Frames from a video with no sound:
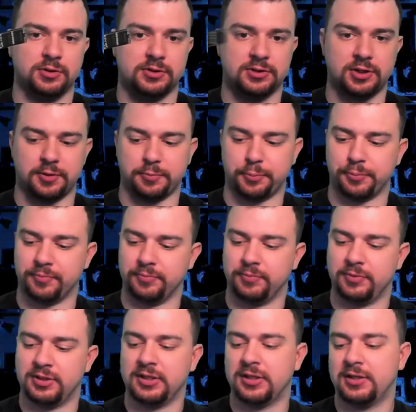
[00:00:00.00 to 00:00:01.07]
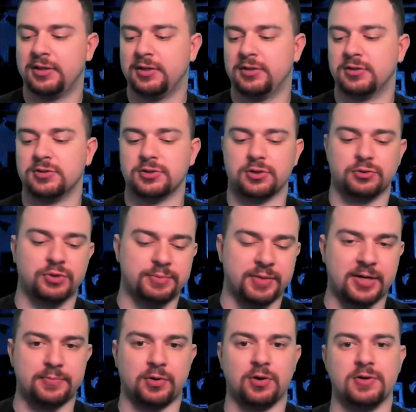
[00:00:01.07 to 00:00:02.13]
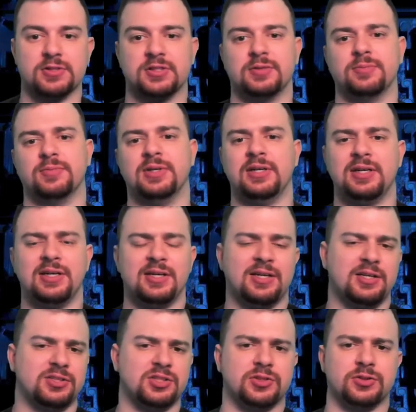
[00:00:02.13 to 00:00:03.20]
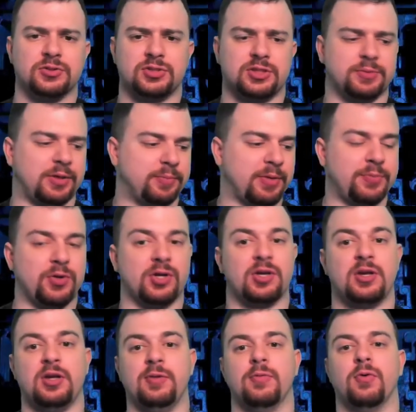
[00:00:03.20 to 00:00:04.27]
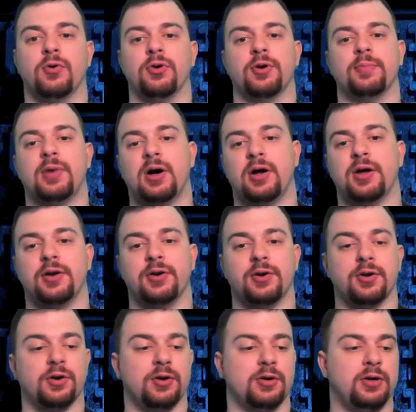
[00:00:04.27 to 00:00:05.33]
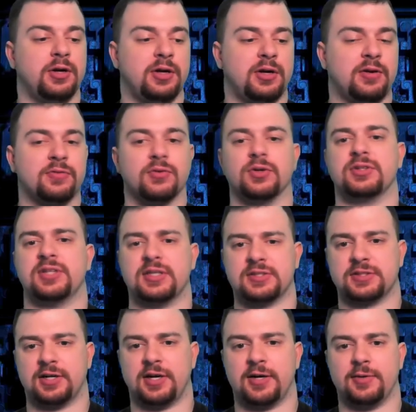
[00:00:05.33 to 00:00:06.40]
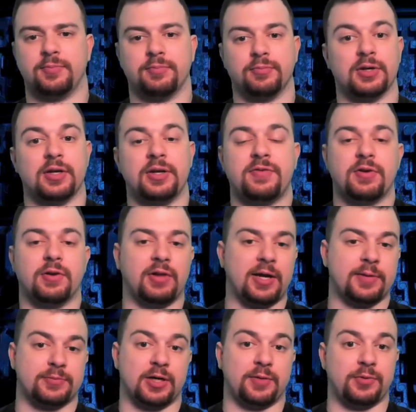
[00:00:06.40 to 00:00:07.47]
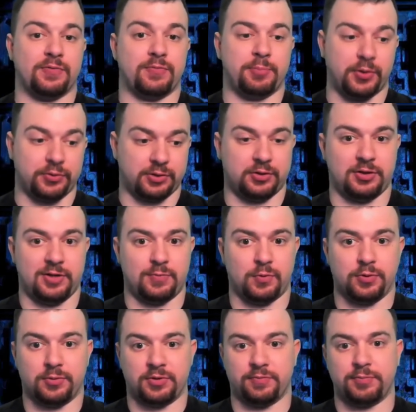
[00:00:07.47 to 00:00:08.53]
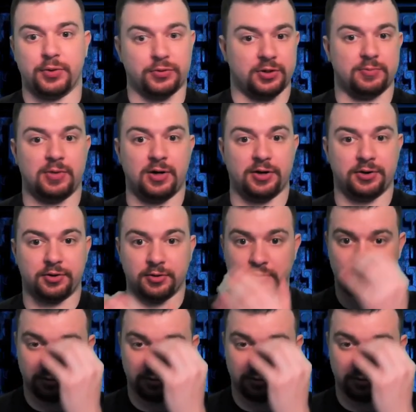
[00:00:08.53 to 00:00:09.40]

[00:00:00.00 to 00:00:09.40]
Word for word: So, those are the three main parts, and then you'll see like maybe a keyboard, a monitor, or a desktop, but even a laptop, you have built-in keyboard, built-in monitor,